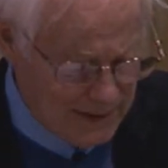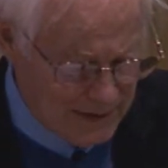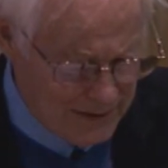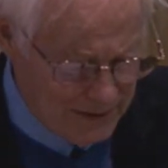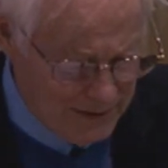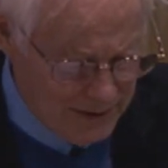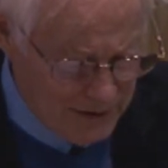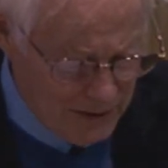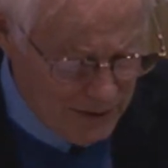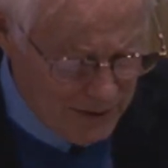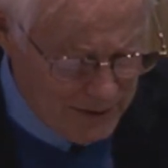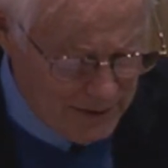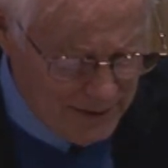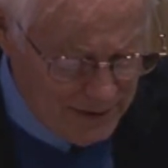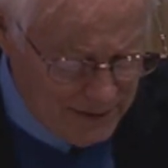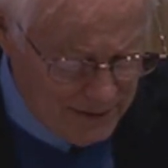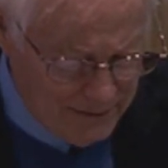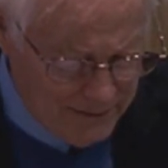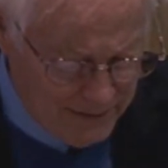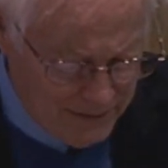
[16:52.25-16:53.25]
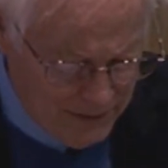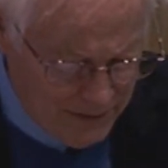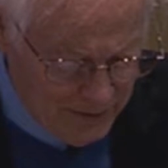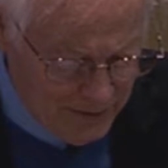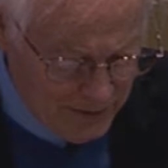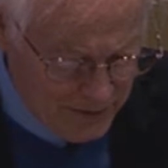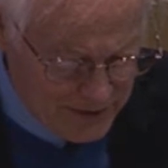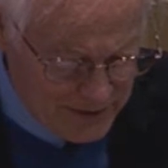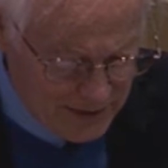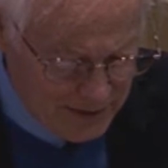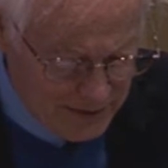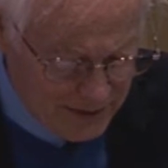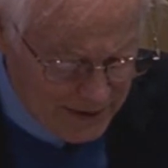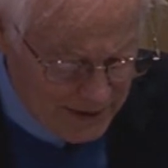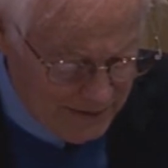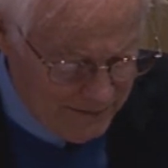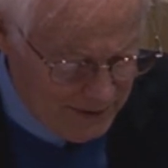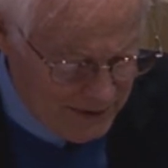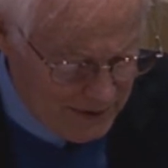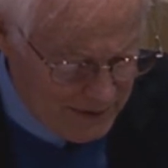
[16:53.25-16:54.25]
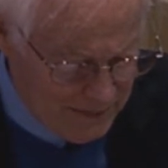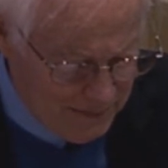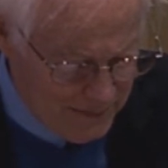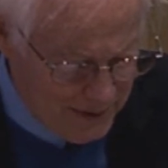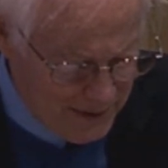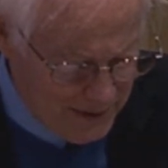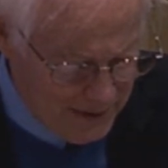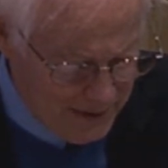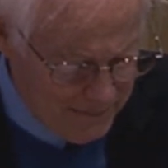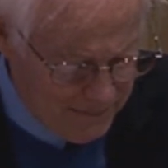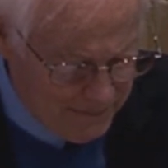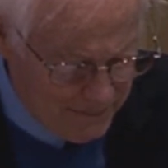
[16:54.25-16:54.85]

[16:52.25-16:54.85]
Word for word: the good of those that are giving the money?